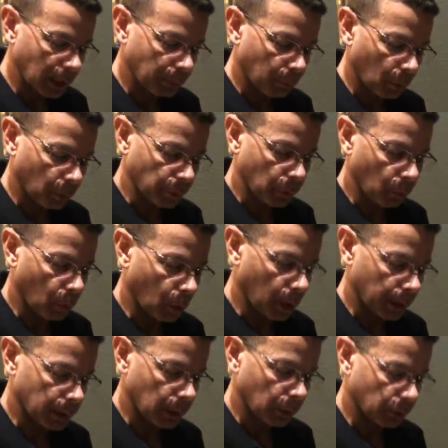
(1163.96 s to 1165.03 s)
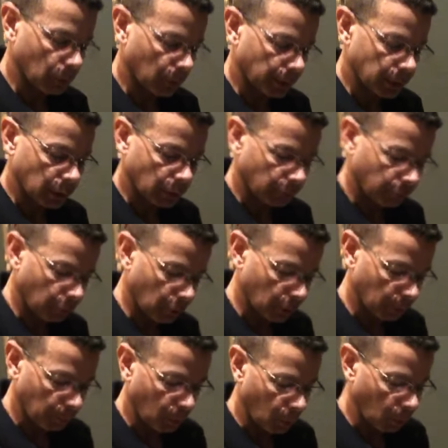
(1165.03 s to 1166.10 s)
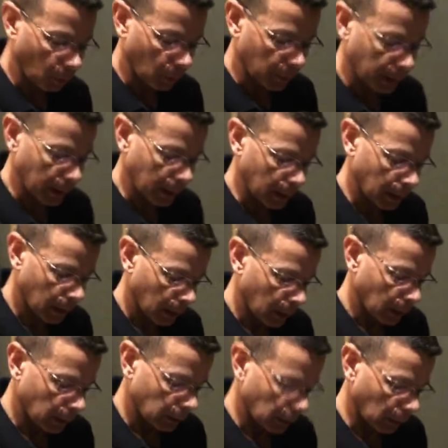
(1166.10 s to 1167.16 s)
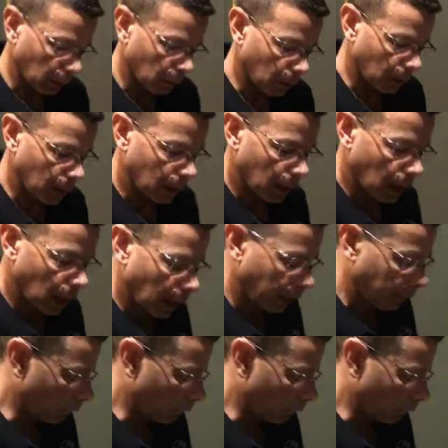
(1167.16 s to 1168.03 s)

bowl you want as long as it's a funnel bowl, okay? So I've